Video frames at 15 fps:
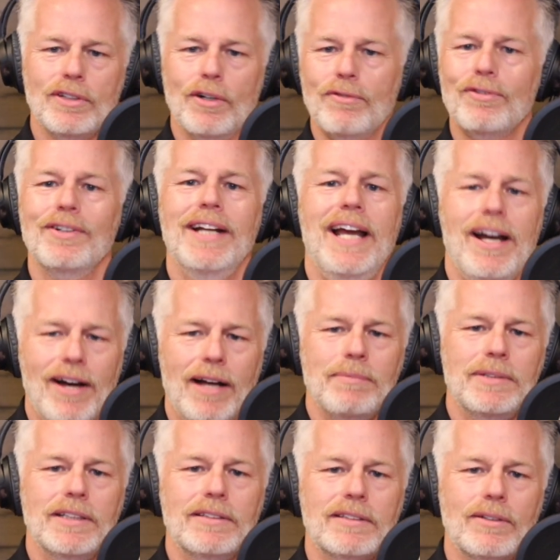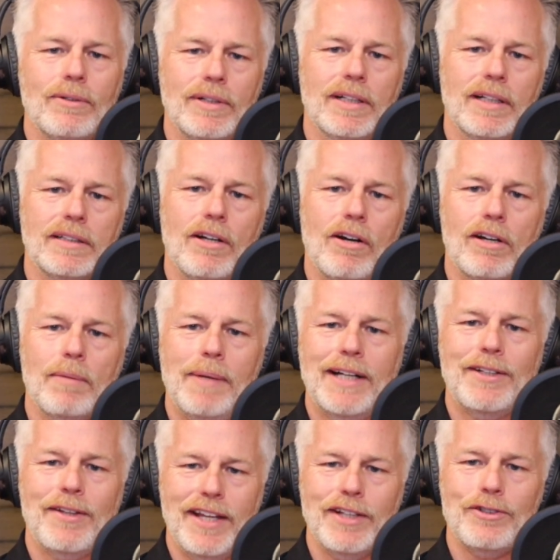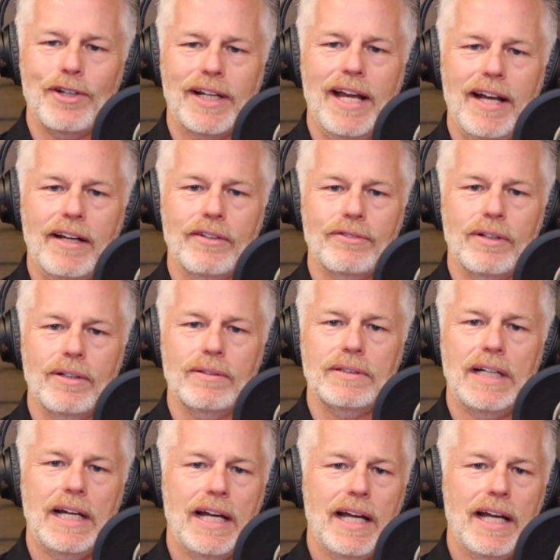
So for now, I'm just going to talk about the things you can control.